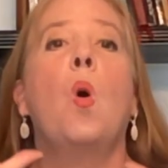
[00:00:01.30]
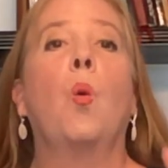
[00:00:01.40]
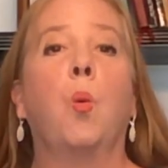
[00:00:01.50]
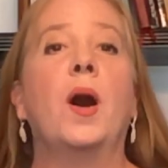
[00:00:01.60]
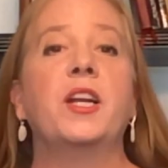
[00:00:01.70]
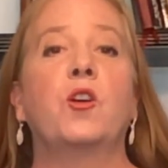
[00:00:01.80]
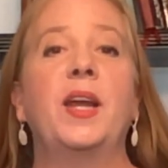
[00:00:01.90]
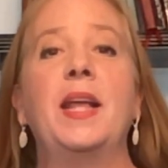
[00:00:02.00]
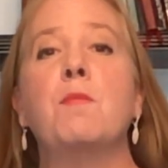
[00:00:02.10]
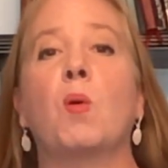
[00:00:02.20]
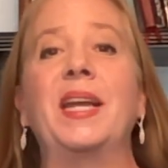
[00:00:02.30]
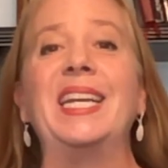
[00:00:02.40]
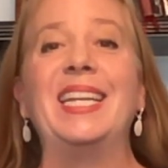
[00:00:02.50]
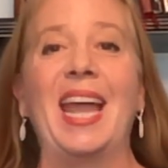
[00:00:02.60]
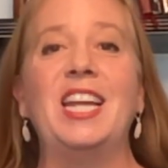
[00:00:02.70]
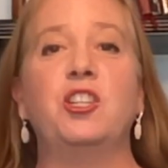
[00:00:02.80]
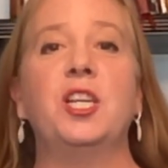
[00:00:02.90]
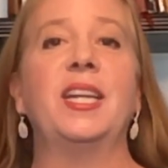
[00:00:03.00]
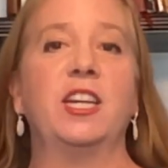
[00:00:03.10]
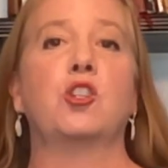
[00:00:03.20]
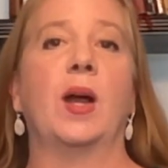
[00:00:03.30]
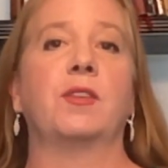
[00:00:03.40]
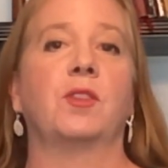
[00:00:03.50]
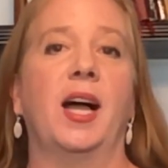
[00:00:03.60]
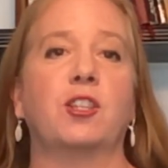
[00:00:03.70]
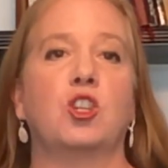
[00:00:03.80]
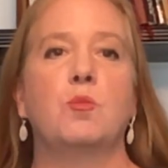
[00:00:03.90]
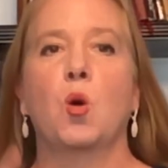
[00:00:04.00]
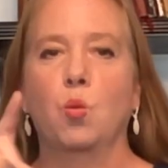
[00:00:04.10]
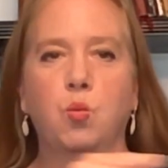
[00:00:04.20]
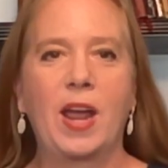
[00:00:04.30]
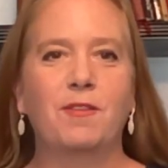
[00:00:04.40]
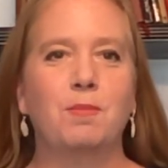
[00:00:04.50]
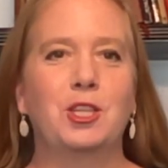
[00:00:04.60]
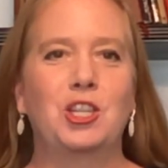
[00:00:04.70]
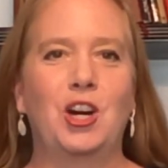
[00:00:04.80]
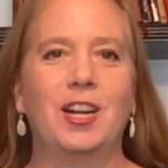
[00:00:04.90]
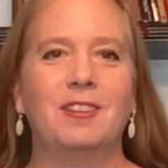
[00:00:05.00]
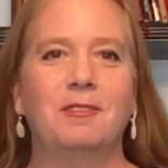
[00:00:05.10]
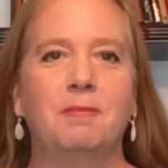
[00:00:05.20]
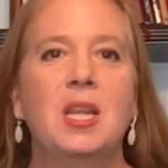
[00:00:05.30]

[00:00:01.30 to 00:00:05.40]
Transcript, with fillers: Want to create a more engaging and interactive classroom right from the start?